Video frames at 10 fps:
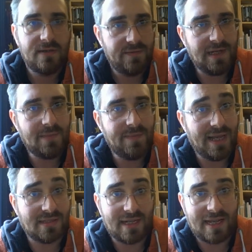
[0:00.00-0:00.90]
Philip
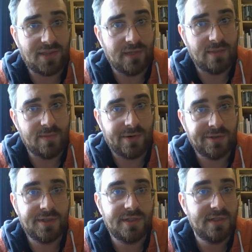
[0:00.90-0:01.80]
as a Catholic
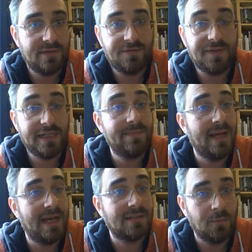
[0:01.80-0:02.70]
monarch, Philip
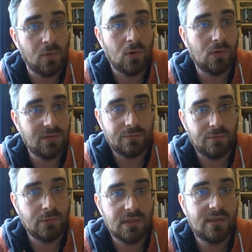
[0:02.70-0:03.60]
as a world
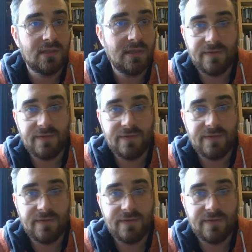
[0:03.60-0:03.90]
ruler,